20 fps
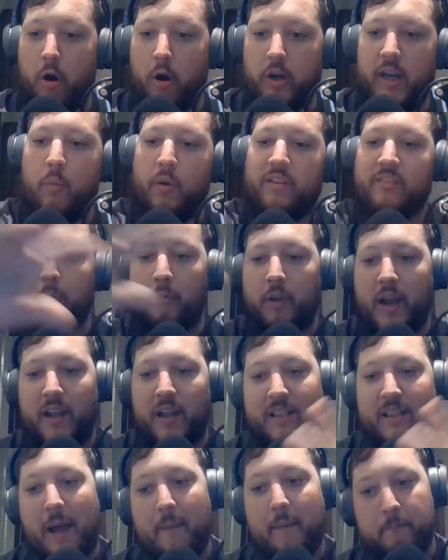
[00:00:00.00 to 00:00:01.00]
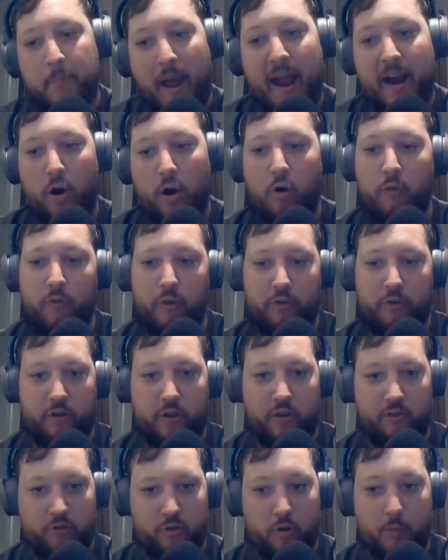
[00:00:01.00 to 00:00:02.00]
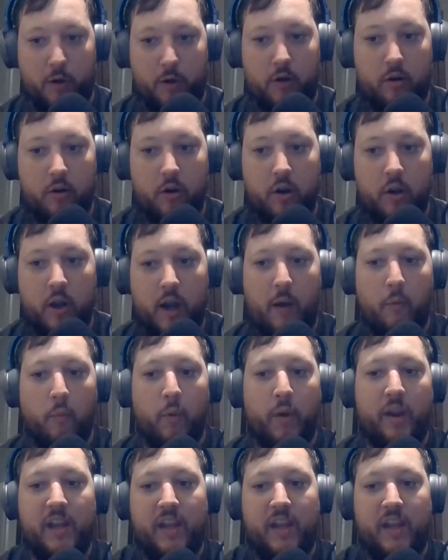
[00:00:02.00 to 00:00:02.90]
market and we supplant that back over to the consumer.